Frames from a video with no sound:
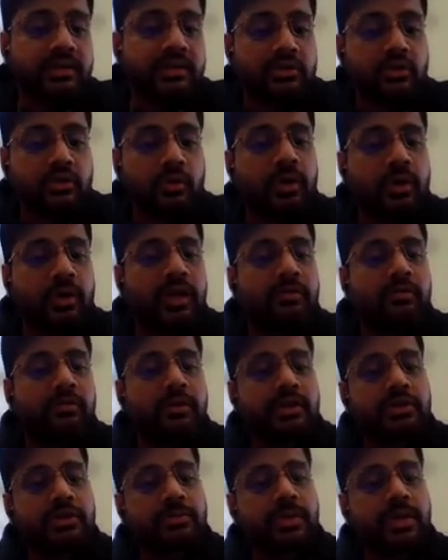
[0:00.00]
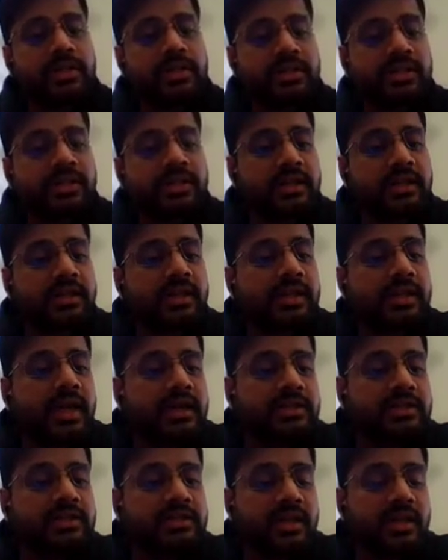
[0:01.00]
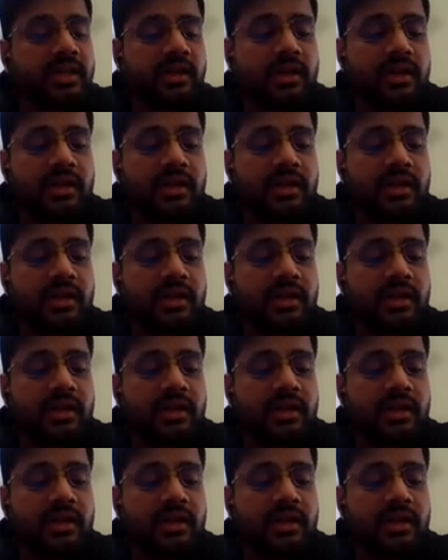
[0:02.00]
So whatever is present in the Excel